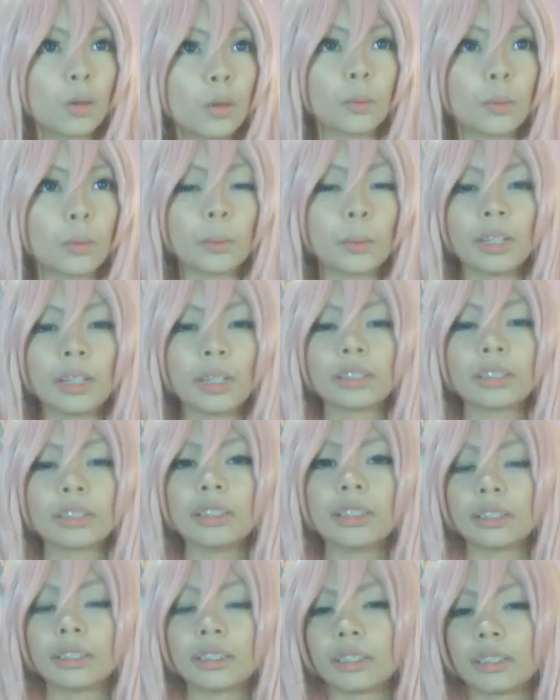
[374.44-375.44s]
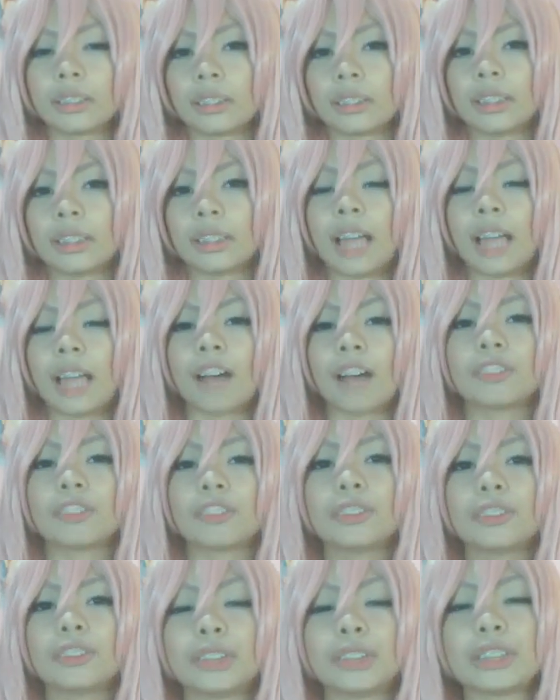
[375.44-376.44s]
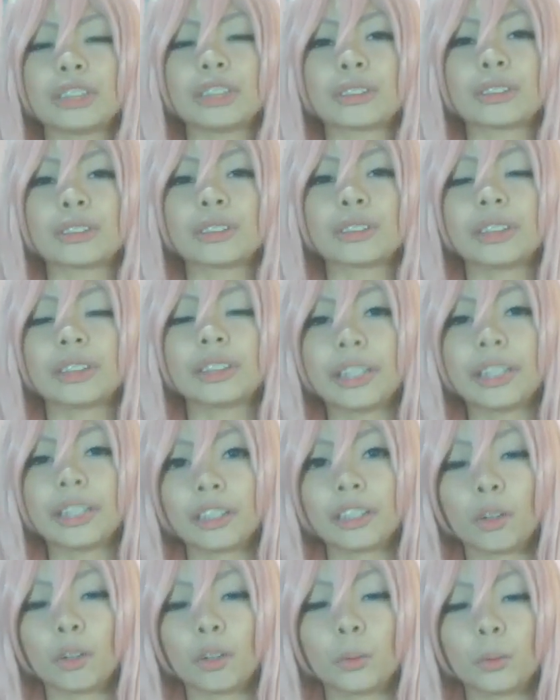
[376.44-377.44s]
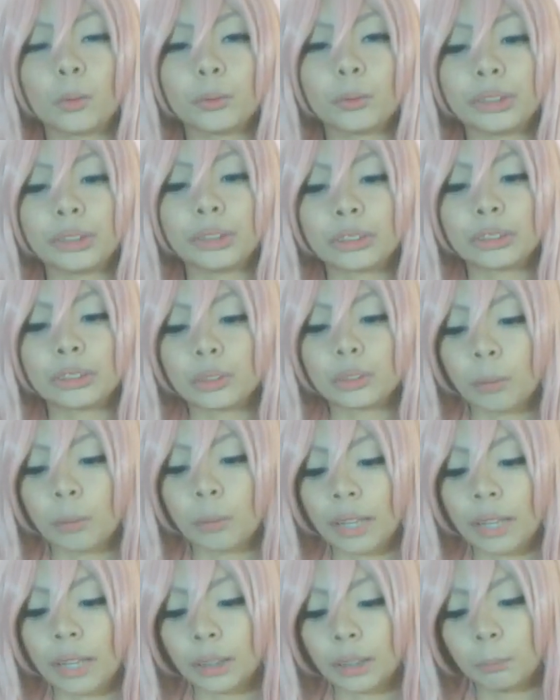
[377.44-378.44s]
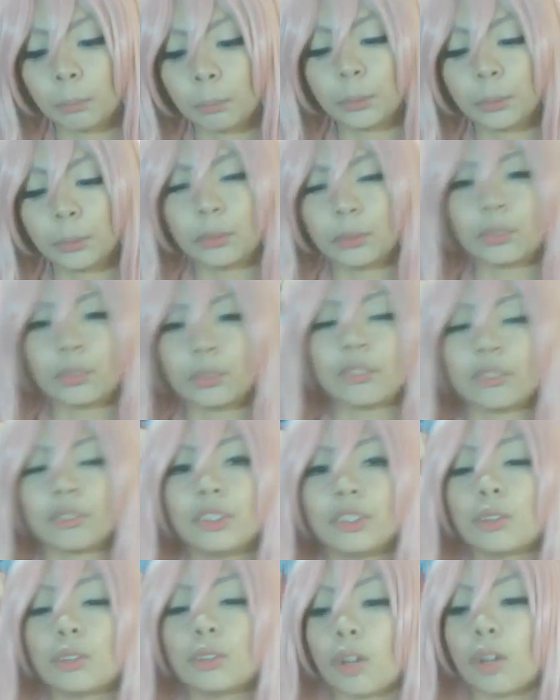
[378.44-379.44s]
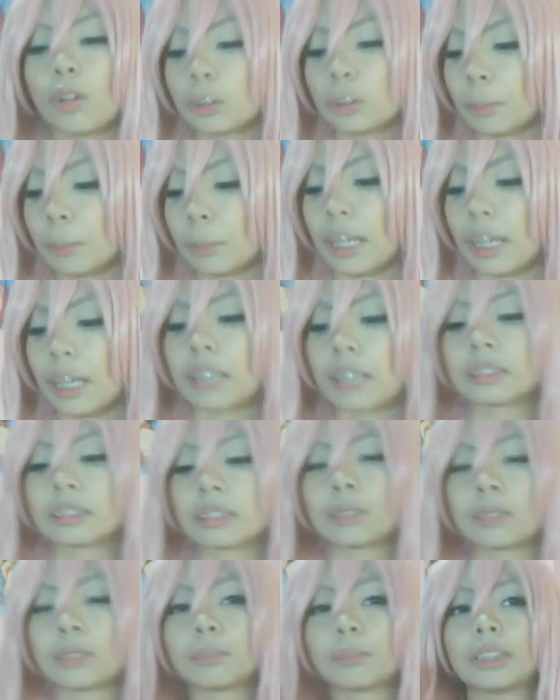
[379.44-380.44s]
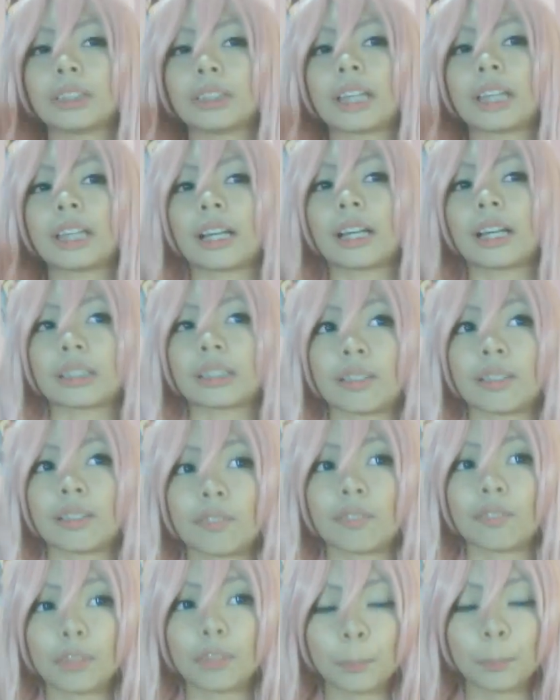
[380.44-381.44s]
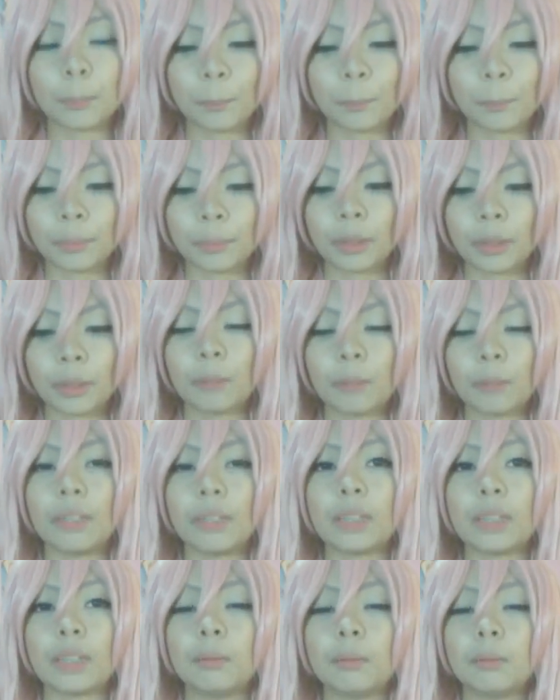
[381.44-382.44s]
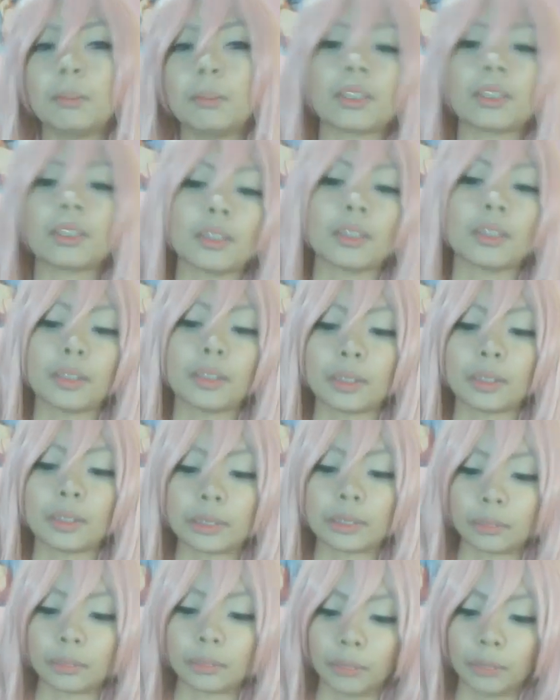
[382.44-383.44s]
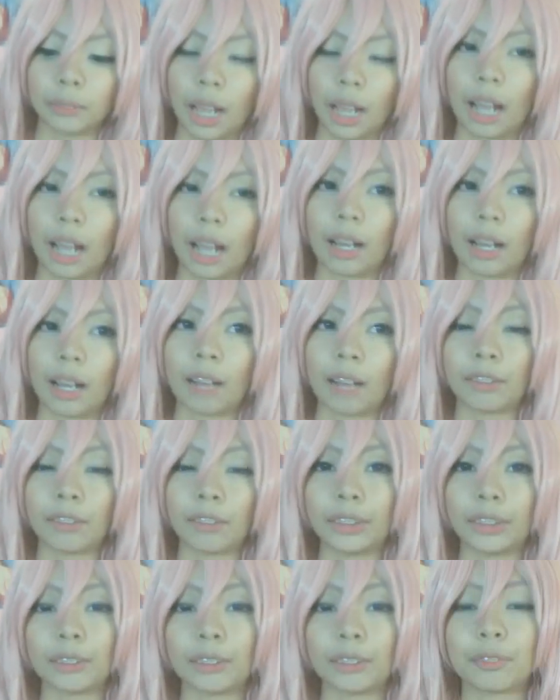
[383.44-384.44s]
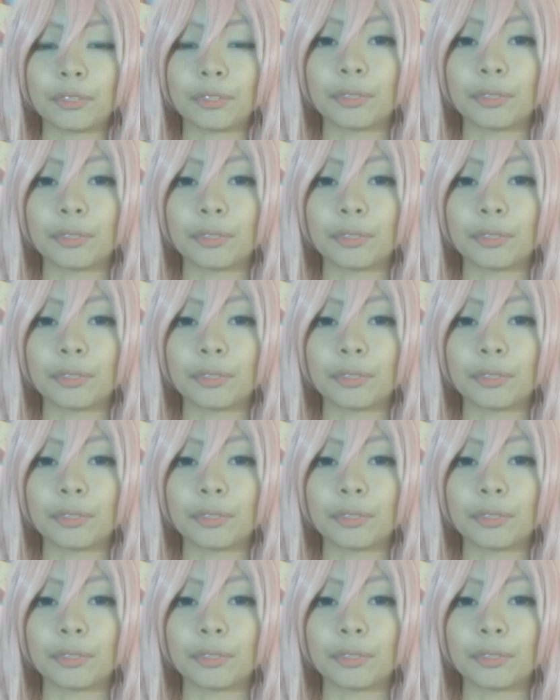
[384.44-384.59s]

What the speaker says: Well, I think they have their own reasons why they view cosplay as something negative. May it be because a friend of